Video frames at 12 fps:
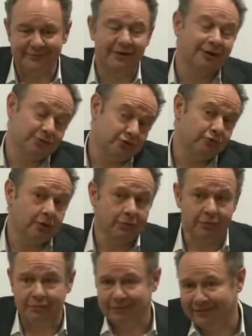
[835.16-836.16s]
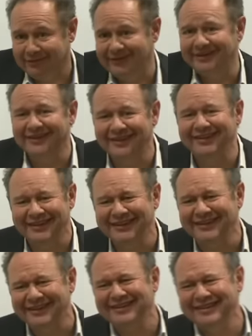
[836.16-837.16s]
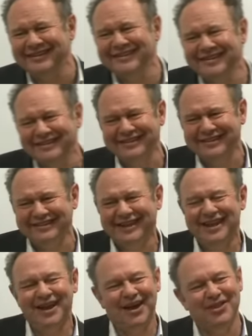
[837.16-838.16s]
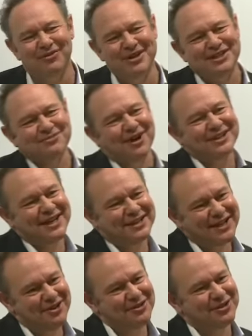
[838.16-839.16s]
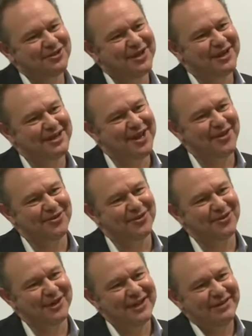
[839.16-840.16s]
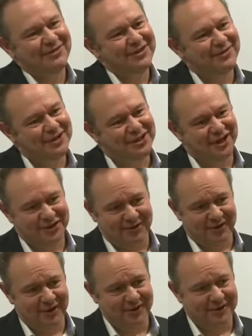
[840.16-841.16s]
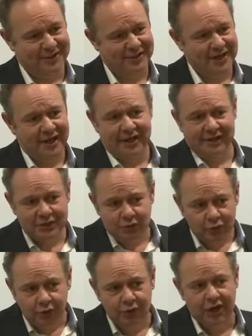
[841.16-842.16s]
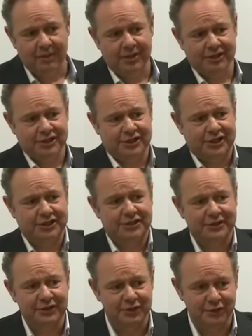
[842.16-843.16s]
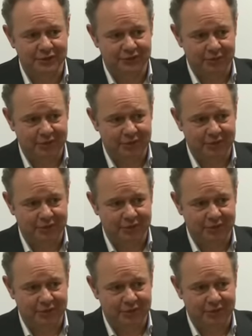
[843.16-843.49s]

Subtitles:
I was wrong. And the reason why I said don't do that is I thought that even if the judge grants it, this will all come unstitched in the Court of